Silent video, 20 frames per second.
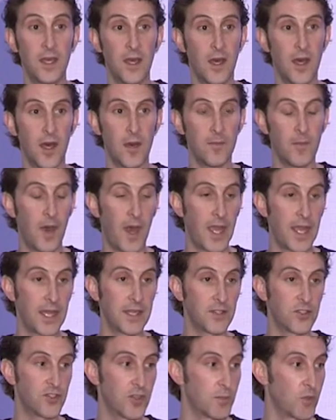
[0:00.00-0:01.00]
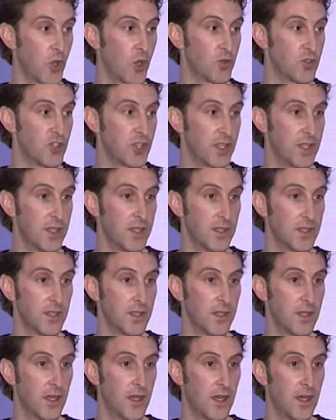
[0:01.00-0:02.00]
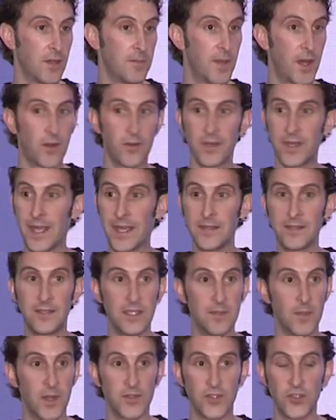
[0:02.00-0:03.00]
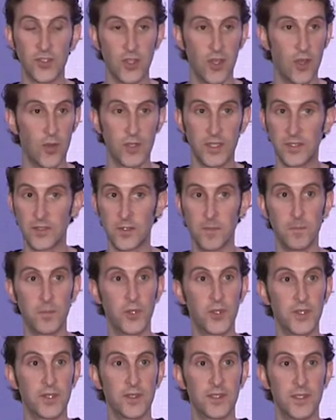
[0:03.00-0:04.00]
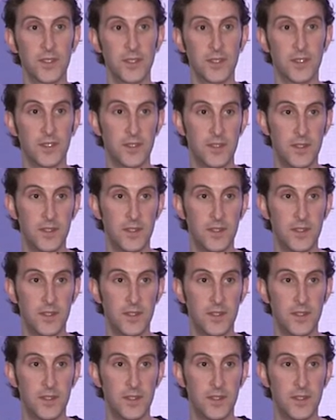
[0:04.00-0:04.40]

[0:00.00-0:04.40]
I added some coaching in about 18 months ago, and it completely